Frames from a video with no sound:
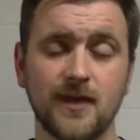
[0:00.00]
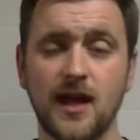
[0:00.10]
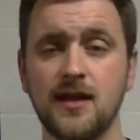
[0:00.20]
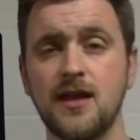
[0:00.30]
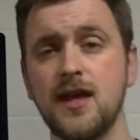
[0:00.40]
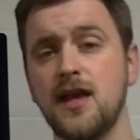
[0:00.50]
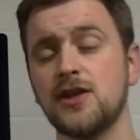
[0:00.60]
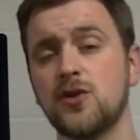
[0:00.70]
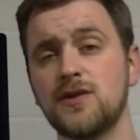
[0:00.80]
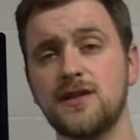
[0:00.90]
Okay,
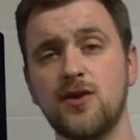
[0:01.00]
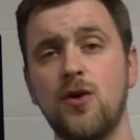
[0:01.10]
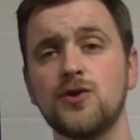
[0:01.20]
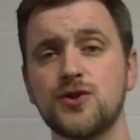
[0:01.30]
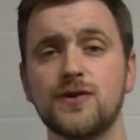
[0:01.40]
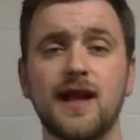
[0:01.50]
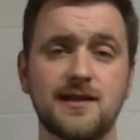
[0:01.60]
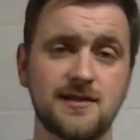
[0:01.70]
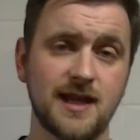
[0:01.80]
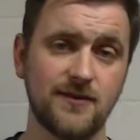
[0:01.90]
so it's in the holster.
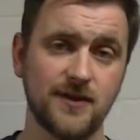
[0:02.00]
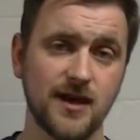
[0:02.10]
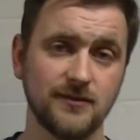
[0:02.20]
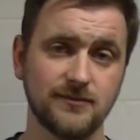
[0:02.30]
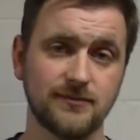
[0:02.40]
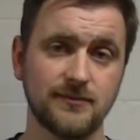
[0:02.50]
That's a safe gun.